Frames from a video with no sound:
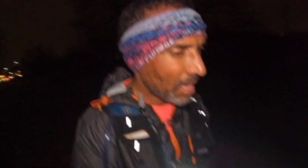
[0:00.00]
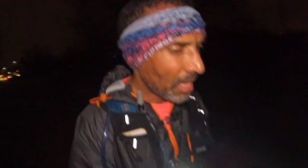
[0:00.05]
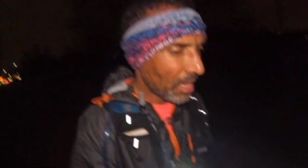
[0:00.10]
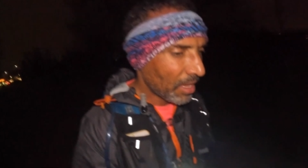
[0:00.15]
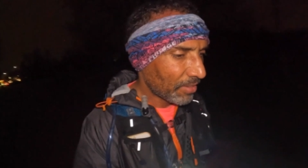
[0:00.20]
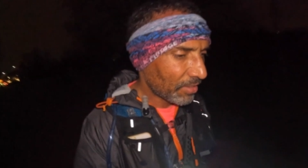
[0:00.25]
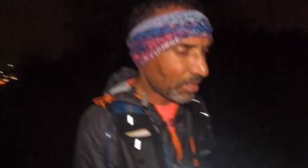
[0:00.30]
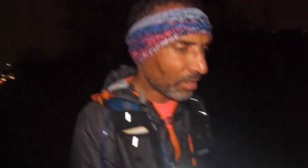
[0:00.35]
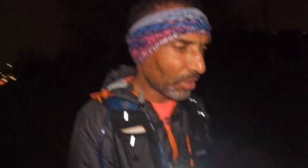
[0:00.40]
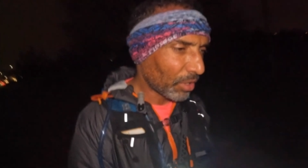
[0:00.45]

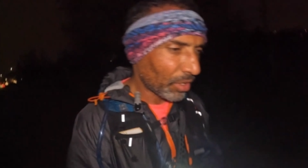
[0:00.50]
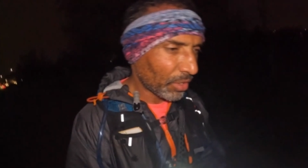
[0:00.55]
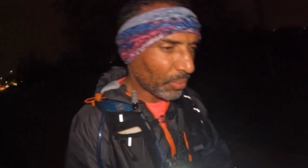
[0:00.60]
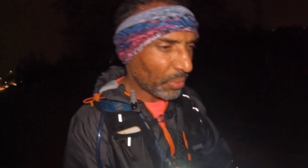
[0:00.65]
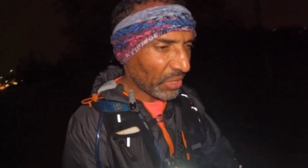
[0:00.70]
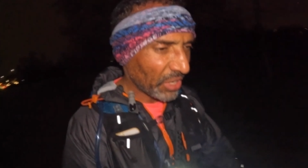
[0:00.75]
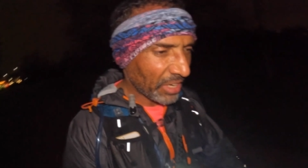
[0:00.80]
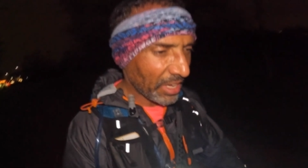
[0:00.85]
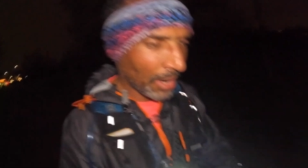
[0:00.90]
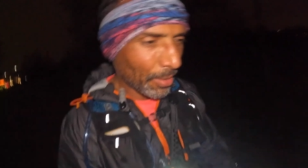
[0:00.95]
Still got to
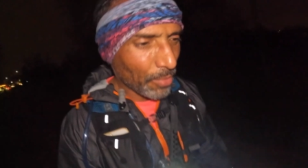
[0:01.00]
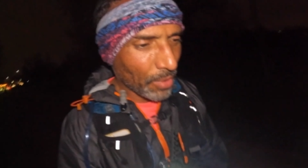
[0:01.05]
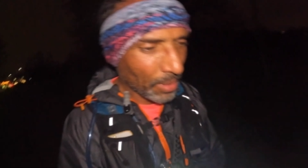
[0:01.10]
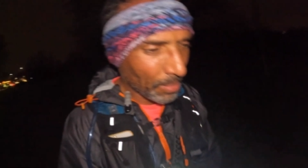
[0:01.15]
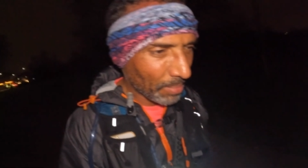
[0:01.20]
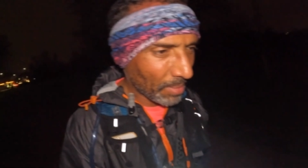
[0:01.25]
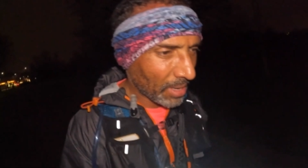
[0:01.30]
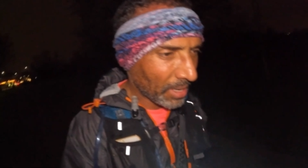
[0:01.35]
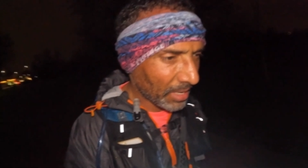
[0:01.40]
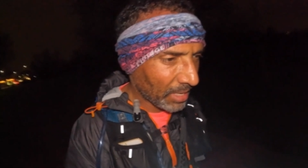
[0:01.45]
work out what
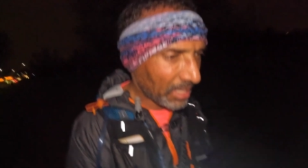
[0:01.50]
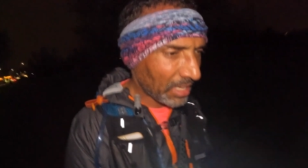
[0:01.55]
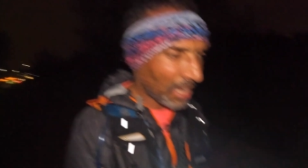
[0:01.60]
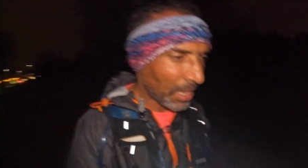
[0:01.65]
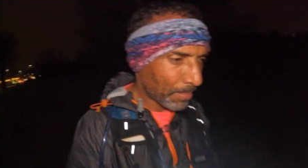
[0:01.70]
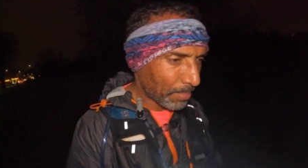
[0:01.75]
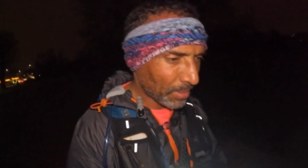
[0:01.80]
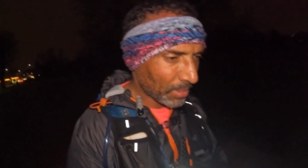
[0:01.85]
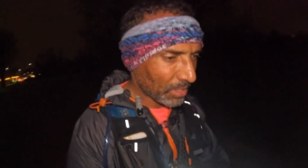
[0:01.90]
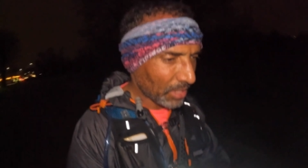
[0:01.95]
my
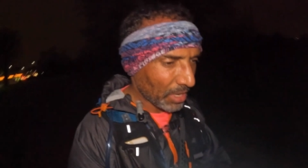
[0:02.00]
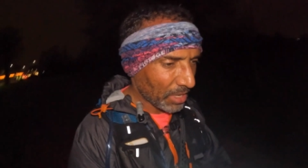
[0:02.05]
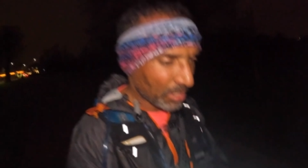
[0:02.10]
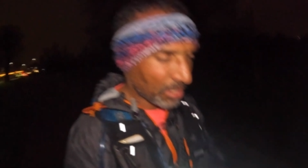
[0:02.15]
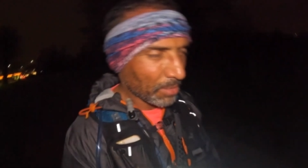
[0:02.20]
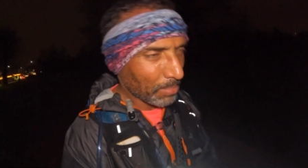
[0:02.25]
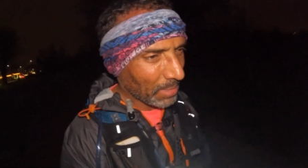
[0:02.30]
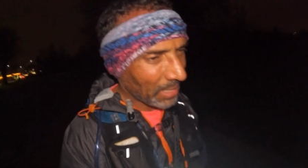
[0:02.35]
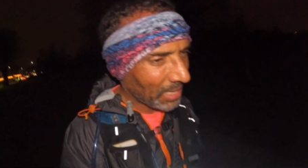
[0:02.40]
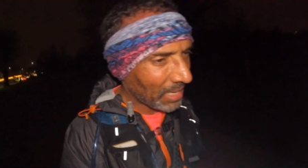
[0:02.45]
taper is going to
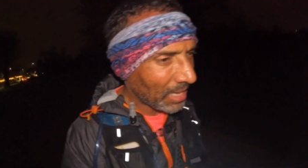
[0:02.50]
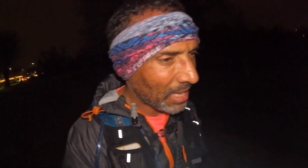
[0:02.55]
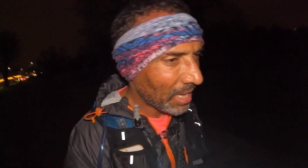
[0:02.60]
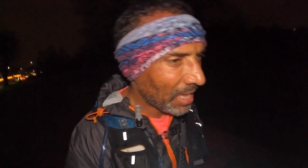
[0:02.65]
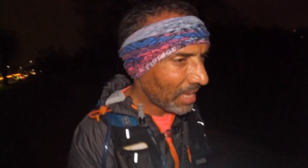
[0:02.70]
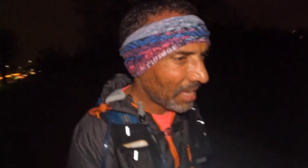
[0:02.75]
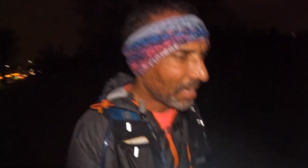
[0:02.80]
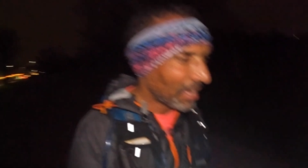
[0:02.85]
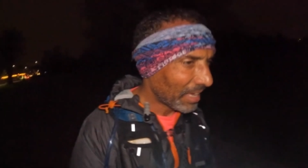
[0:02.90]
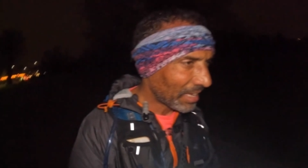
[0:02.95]
be
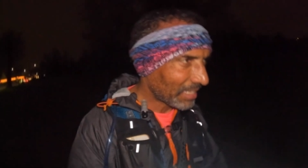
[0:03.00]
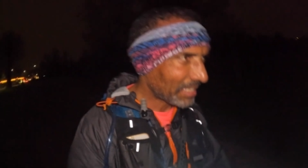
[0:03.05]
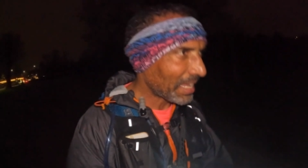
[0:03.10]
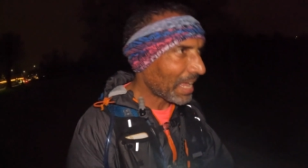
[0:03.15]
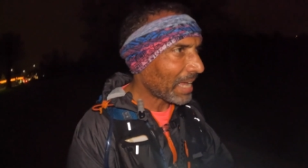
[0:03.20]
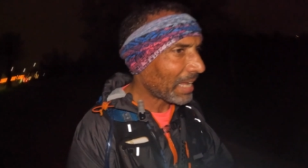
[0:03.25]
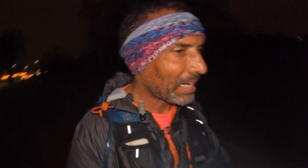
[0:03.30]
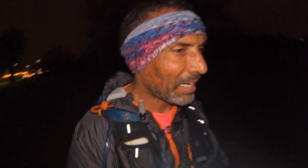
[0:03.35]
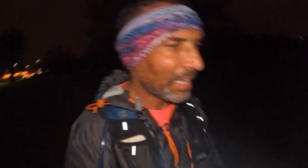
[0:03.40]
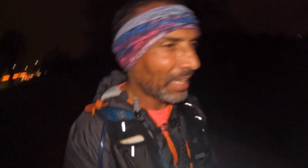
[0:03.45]

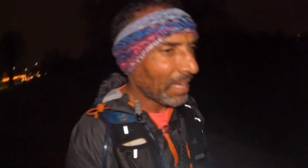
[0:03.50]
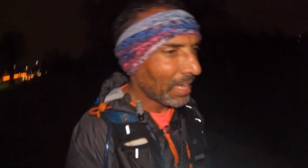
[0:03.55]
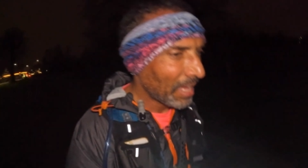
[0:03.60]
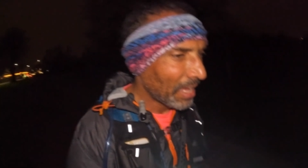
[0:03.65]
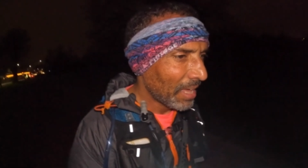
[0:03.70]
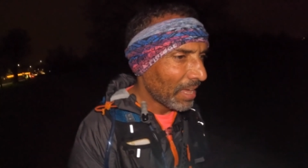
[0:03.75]
exactly,